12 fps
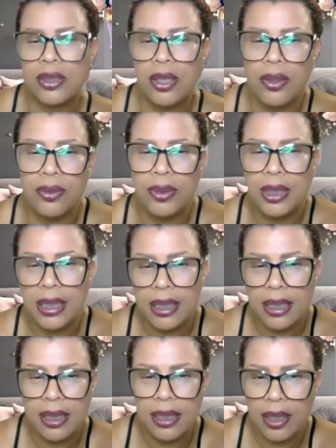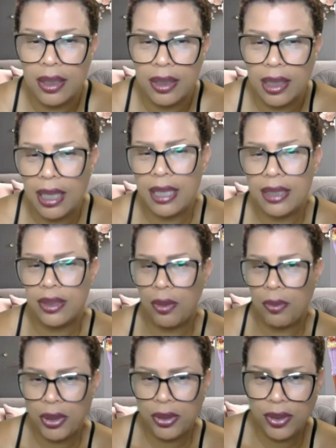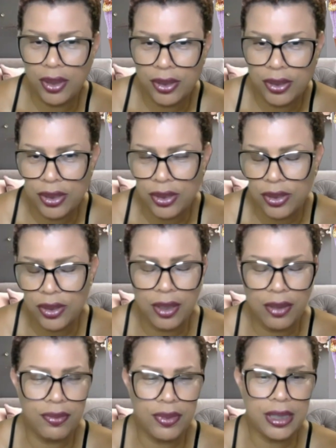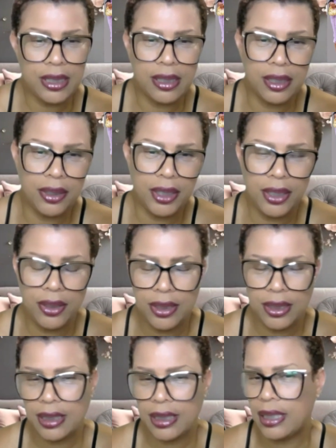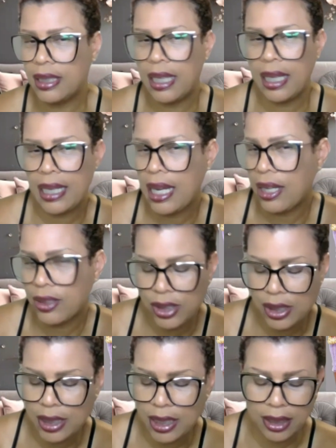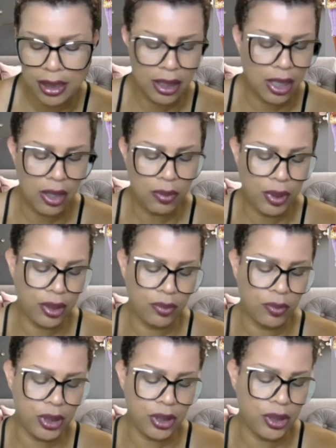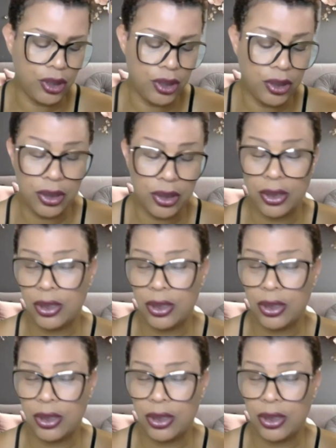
So Nikki has her mother and her sister come visit. They're here to see like how she's getting along with the girls.